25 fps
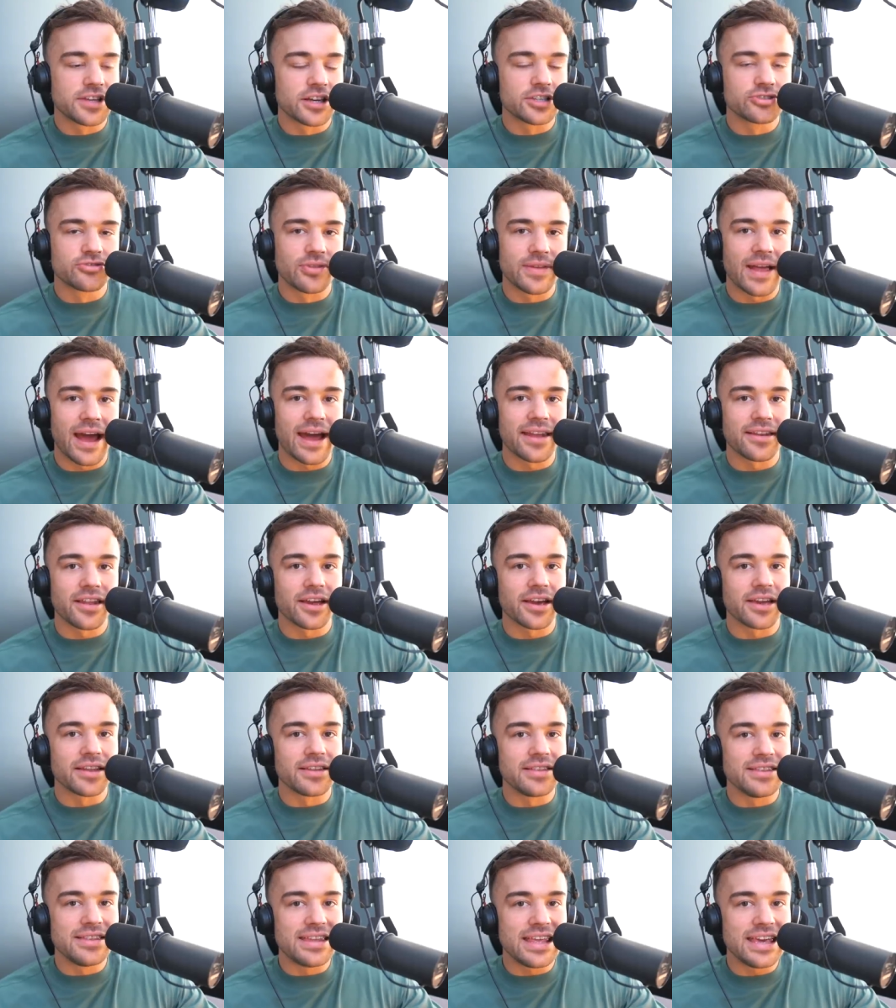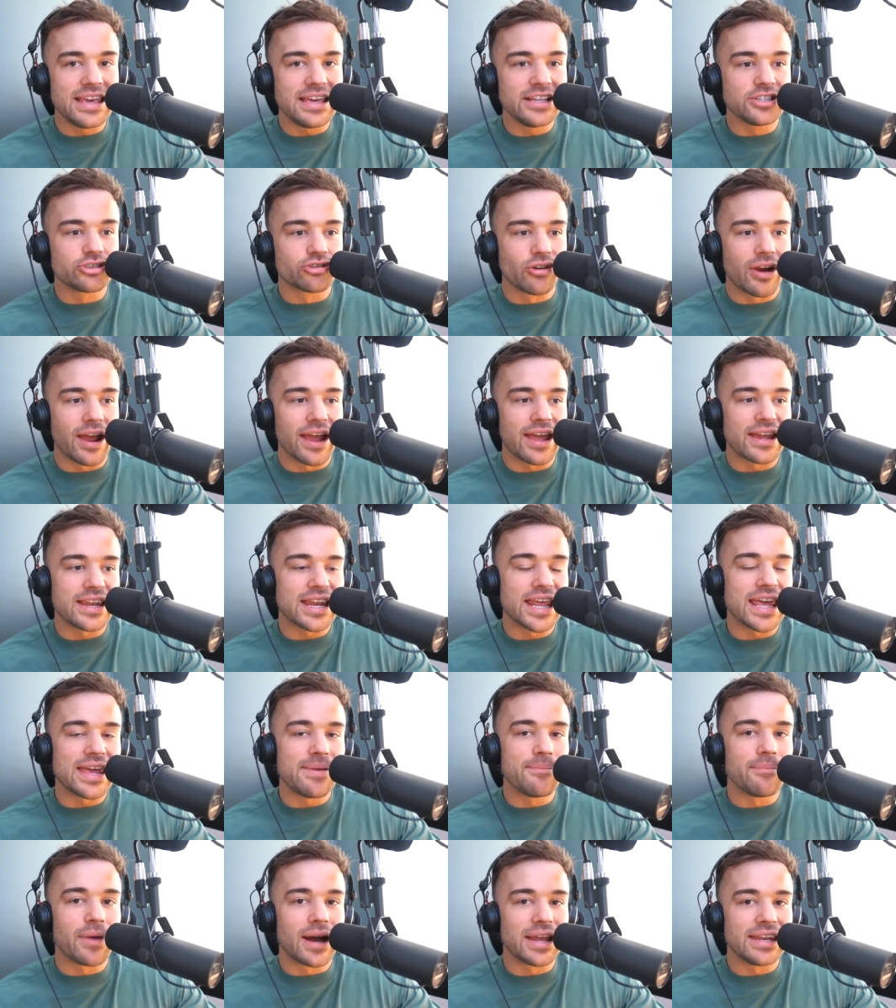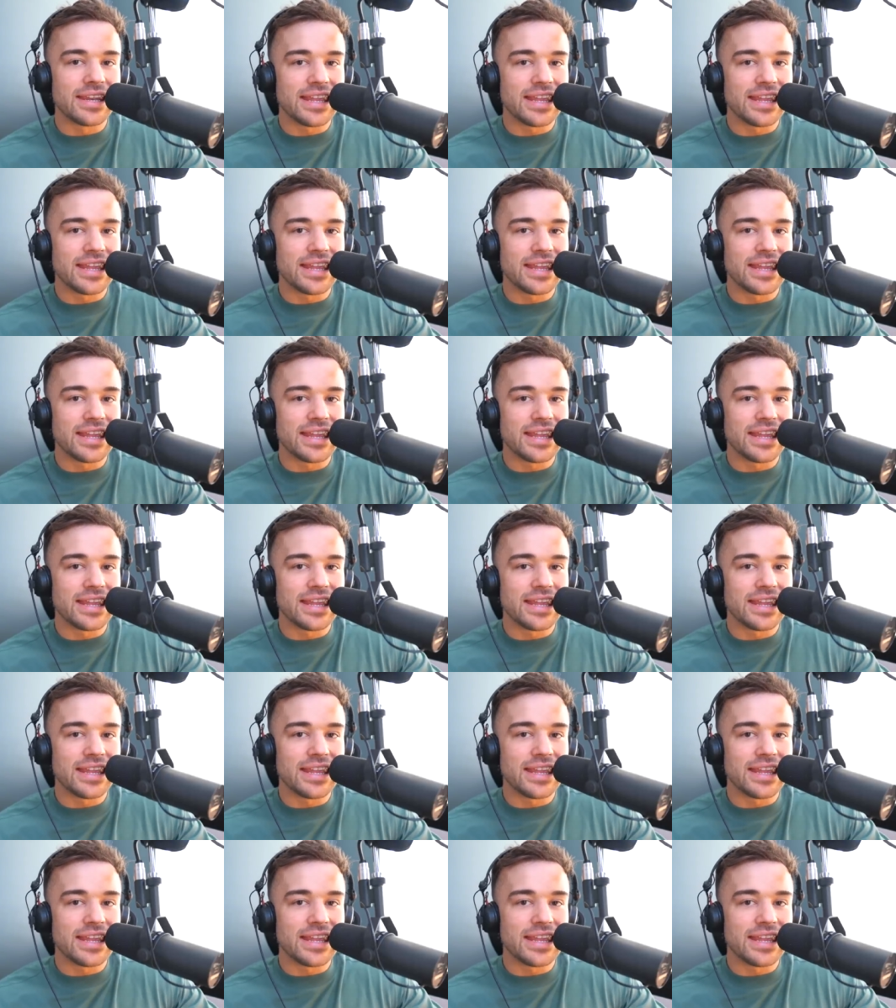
surgery, they had like a knee drain in my